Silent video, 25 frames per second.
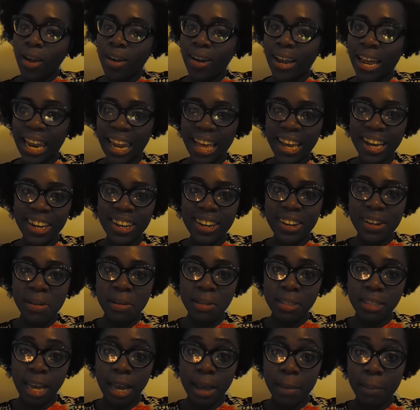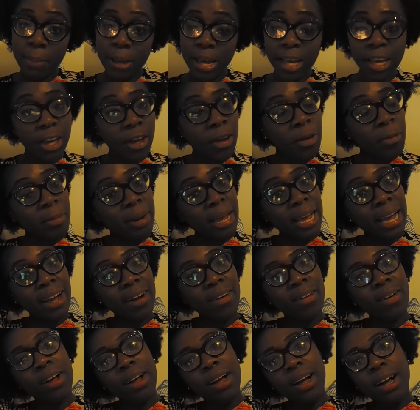Hello, so I'm back home
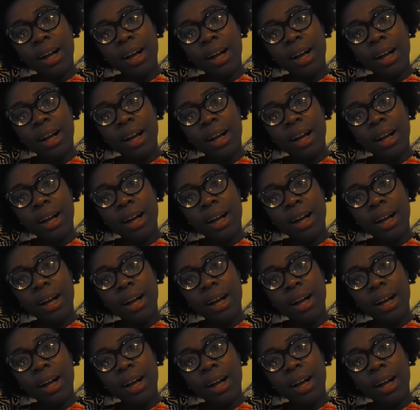now.